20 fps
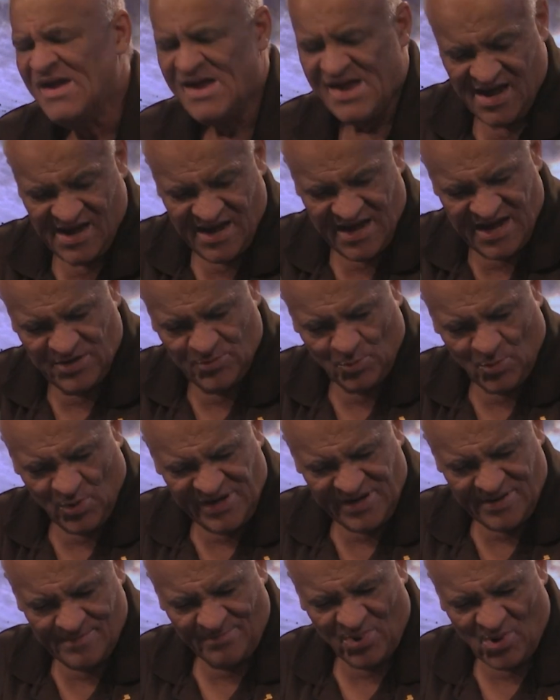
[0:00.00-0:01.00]
And
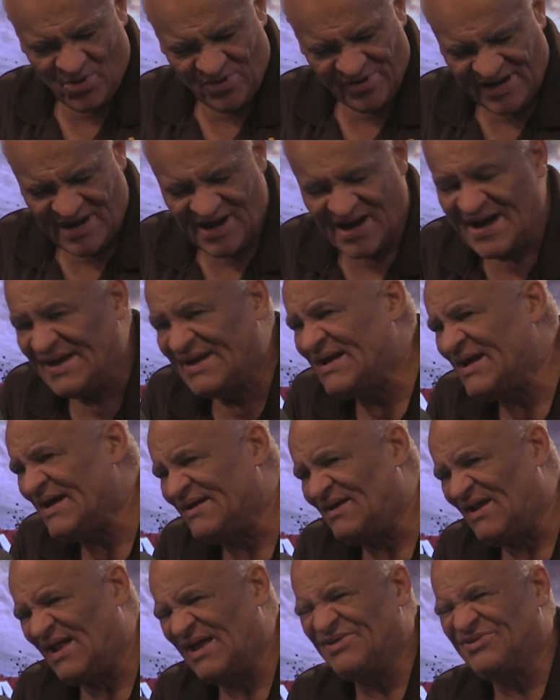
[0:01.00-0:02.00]
William Beauregard had
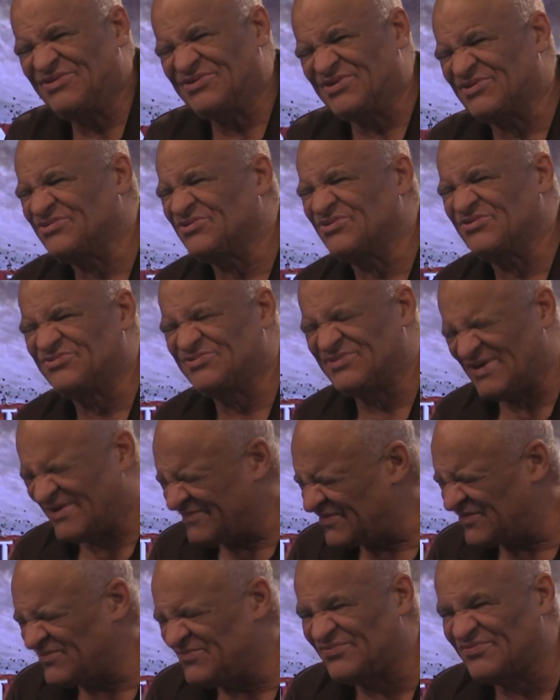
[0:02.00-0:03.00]
like six or seven
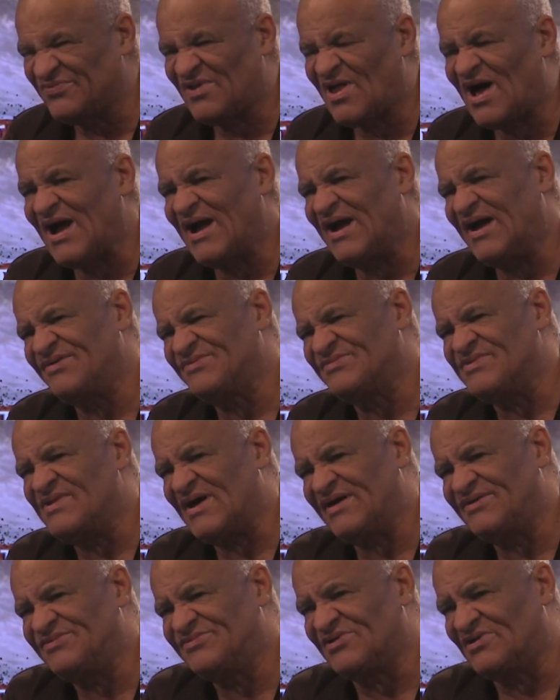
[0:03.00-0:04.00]
flyers,
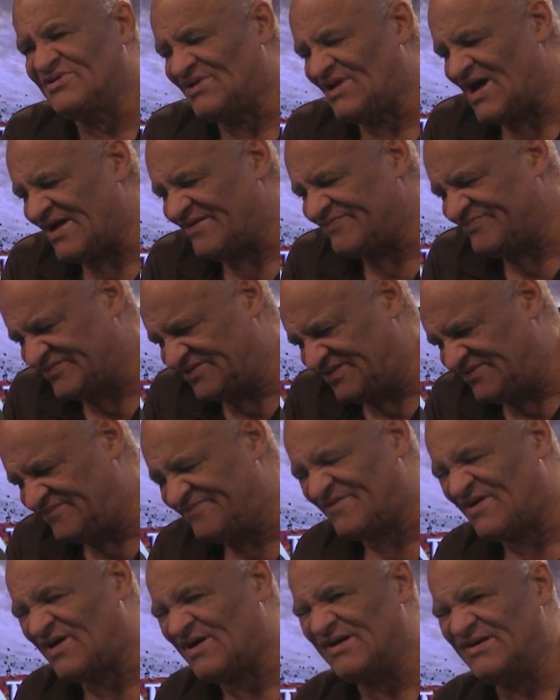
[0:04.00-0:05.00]
nice glossy
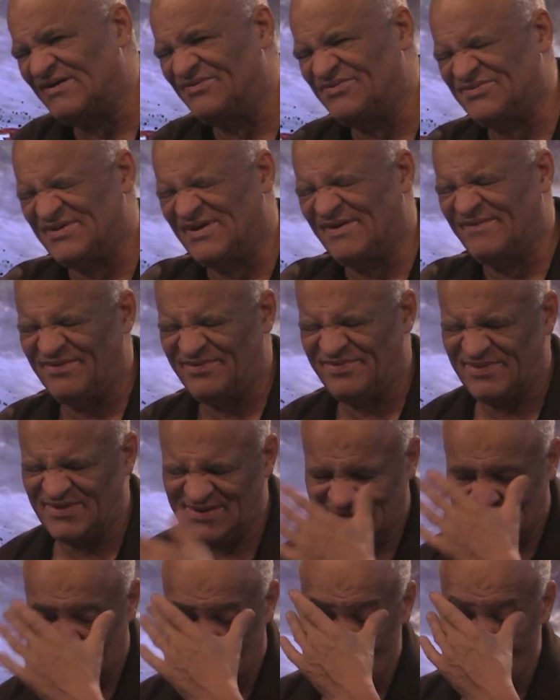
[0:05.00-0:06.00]
flyers and
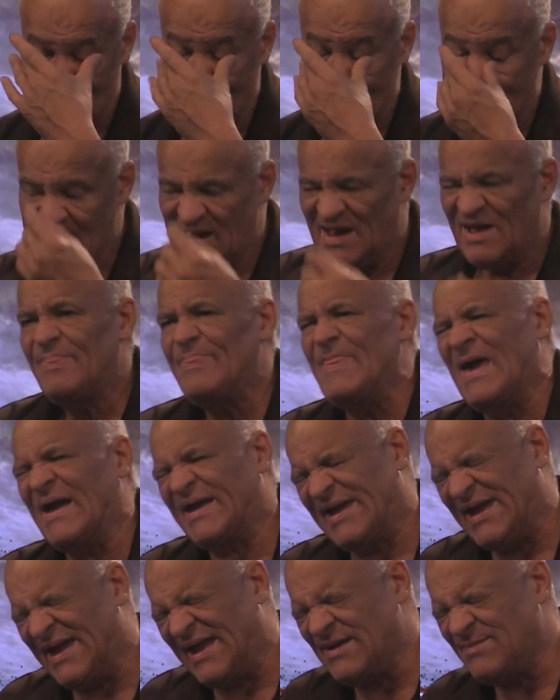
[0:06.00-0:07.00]
everything that
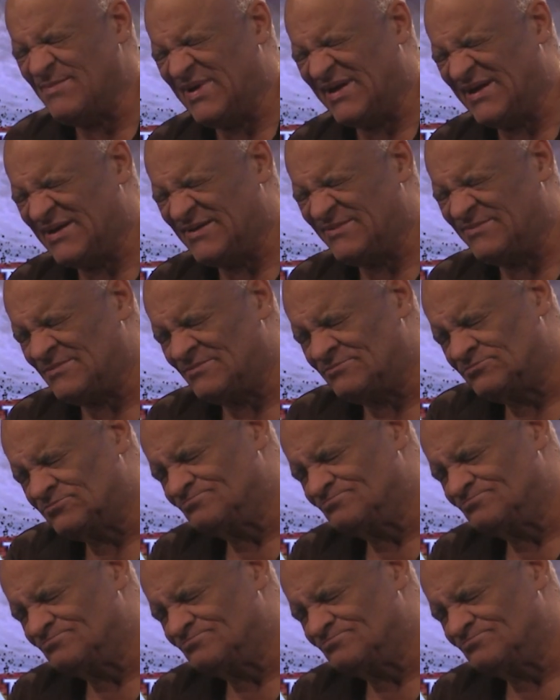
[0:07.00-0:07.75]
came in